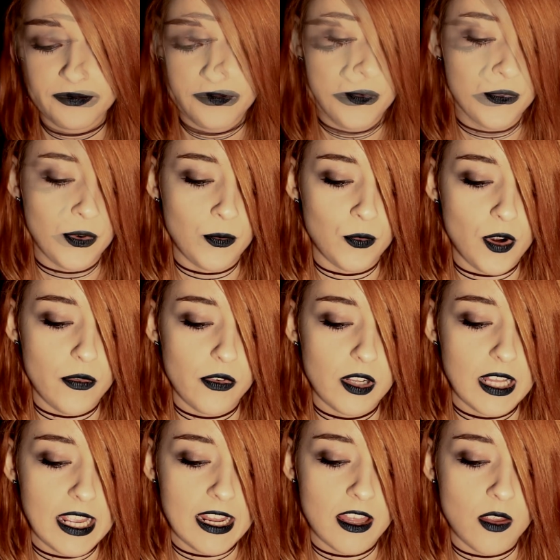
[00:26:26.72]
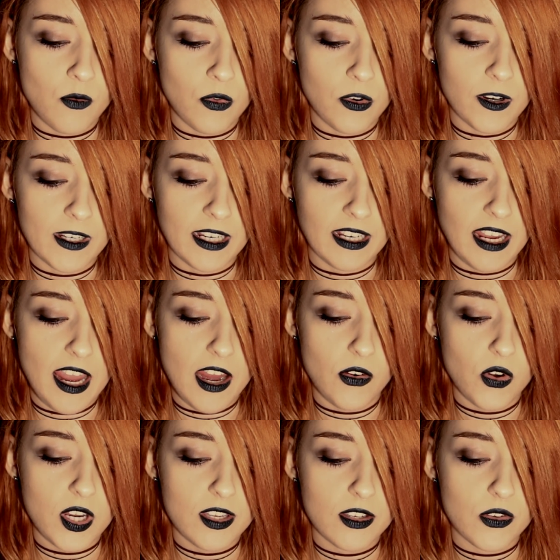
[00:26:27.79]
From reveille in the morning,
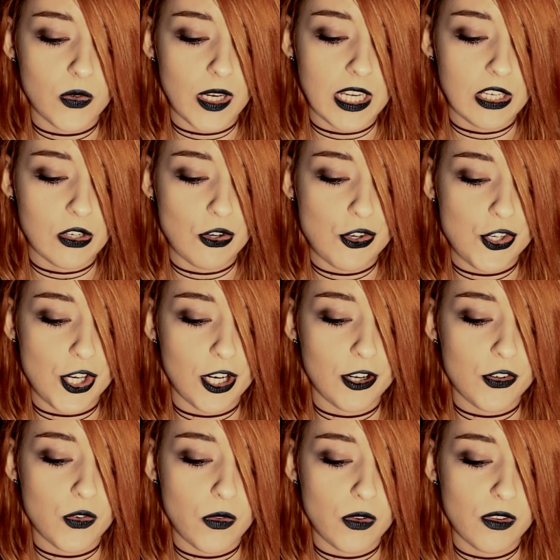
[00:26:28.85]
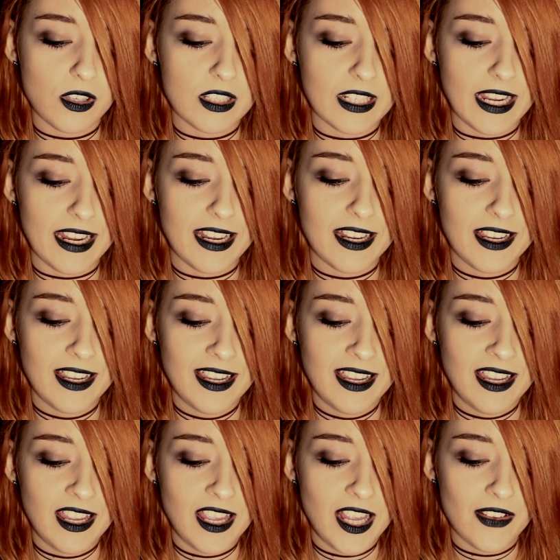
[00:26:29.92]
Aries is ready to charge through the day,
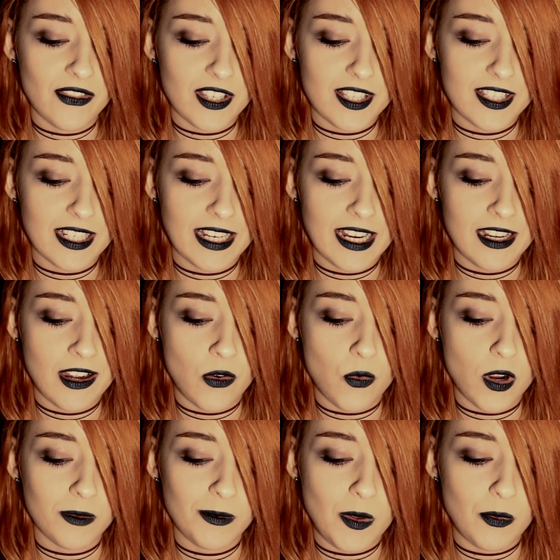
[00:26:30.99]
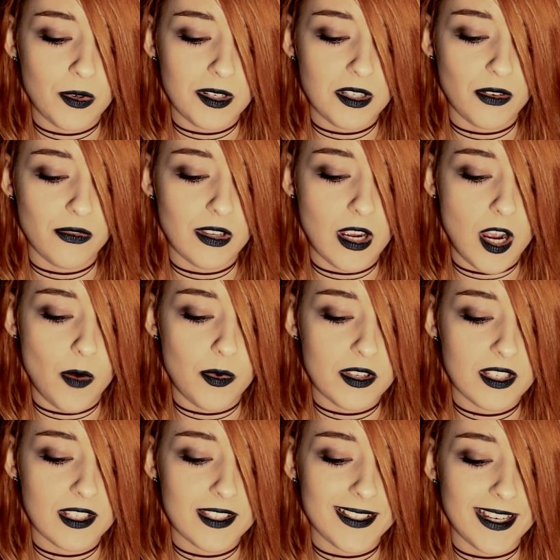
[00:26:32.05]
investigating what members of the
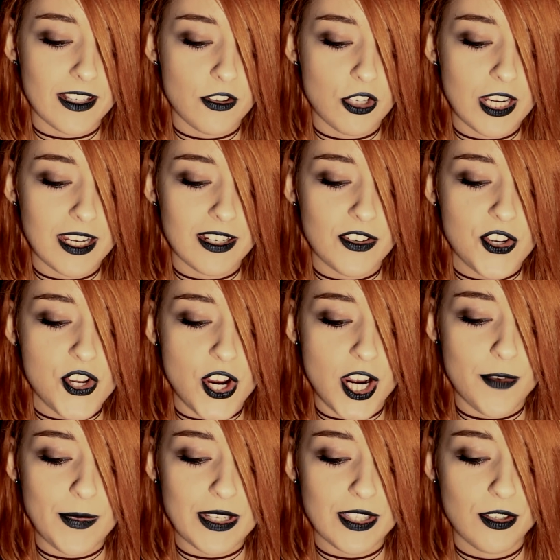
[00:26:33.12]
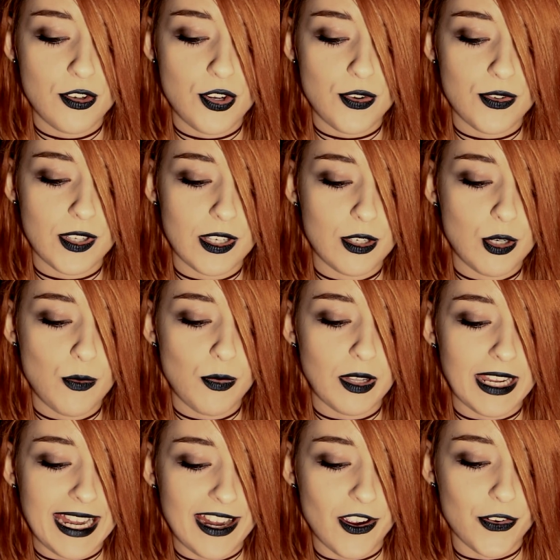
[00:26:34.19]
opposite sex she can charm and seduce into
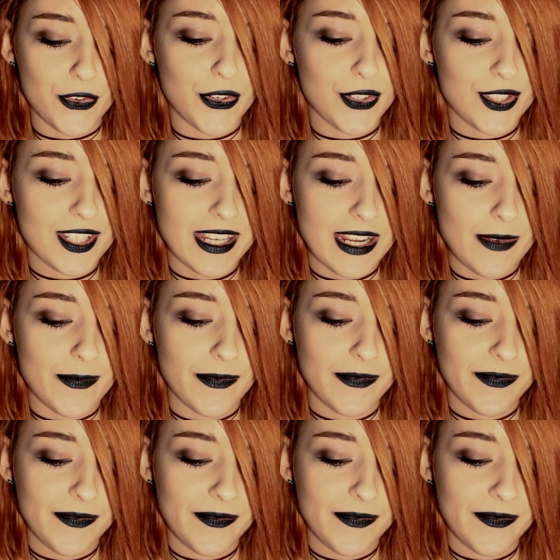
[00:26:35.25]
playing on her team.